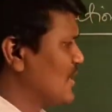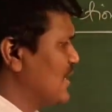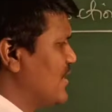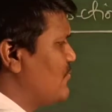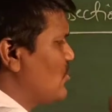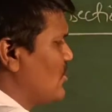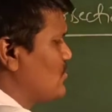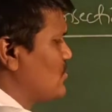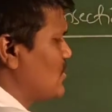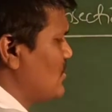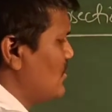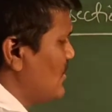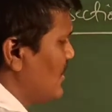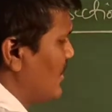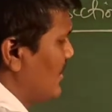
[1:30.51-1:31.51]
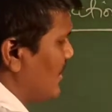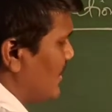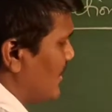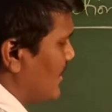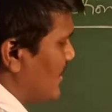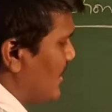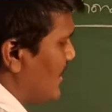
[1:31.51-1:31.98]
If you observe,
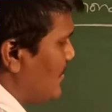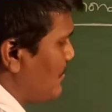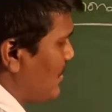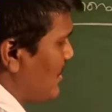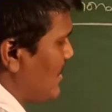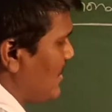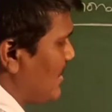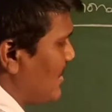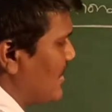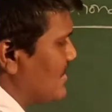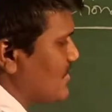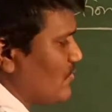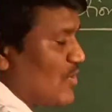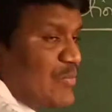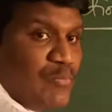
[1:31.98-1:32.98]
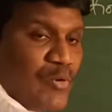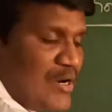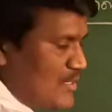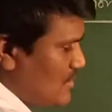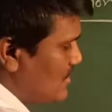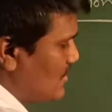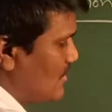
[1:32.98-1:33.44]
AP is a 1
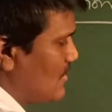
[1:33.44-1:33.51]
part,